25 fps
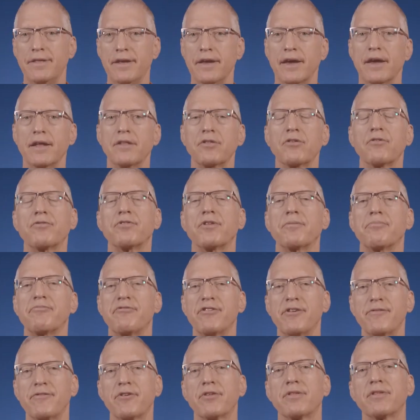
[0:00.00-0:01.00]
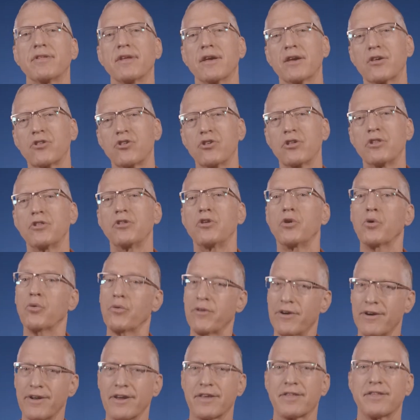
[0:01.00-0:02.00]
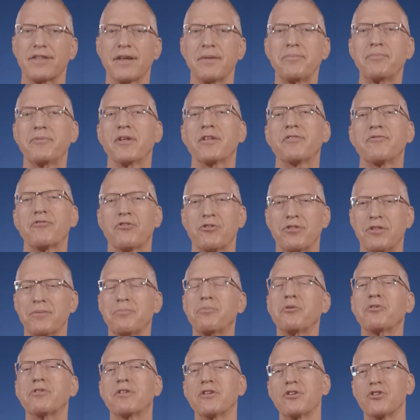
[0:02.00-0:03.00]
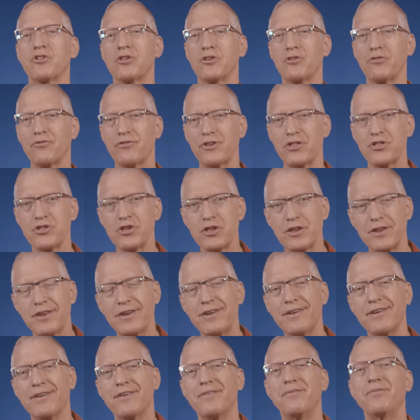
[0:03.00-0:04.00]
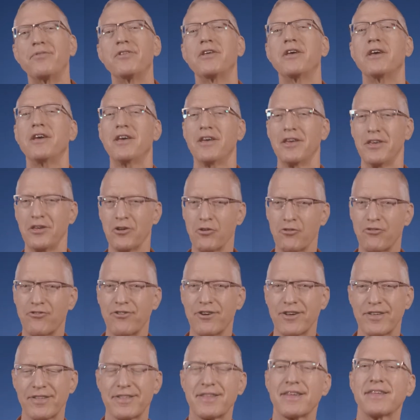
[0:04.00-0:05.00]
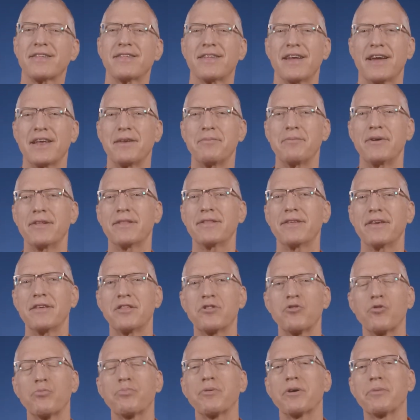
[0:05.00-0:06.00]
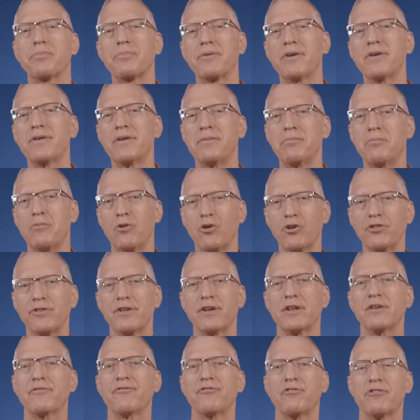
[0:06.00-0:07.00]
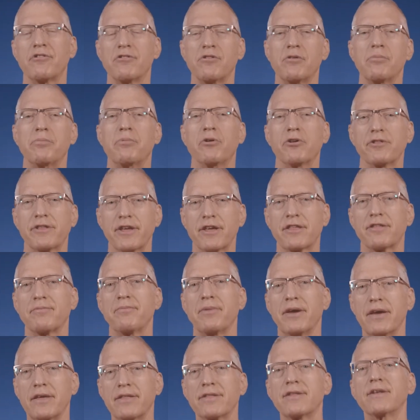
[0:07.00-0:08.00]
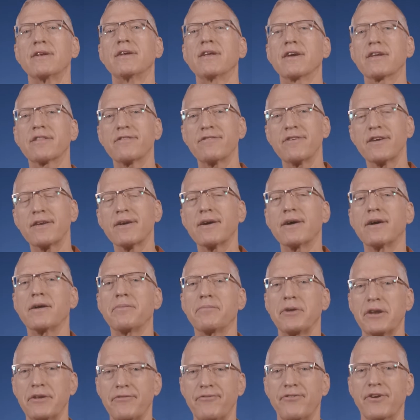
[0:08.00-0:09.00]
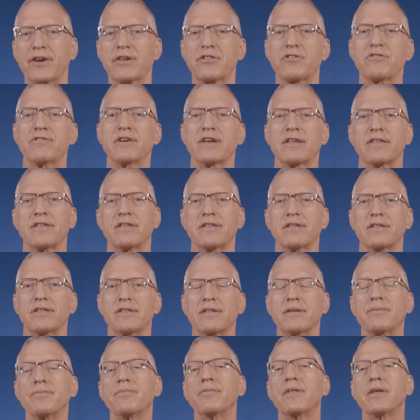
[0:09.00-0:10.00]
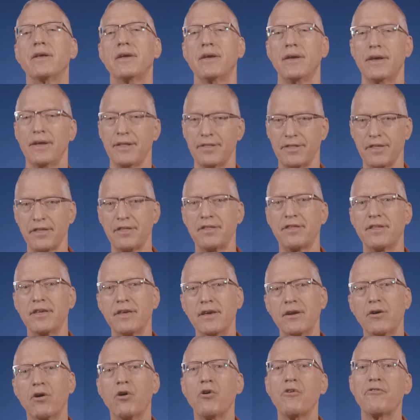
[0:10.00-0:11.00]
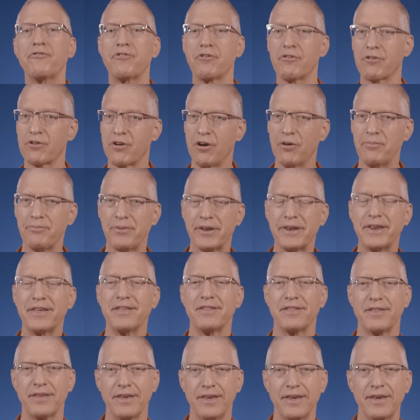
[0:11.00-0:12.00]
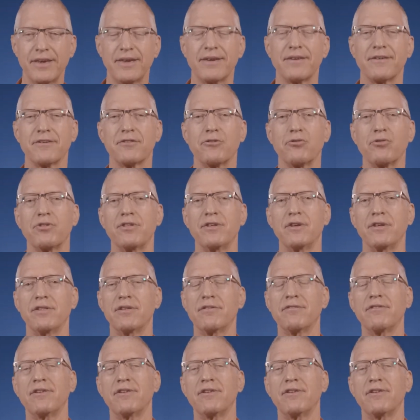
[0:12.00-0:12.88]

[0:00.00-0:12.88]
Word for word: the end of the previous section, you were accepted for the position of engineer. Your first assignment is to prepare a model for a robotics-based electric car manufacturing system. The CEO of your company is eager to see the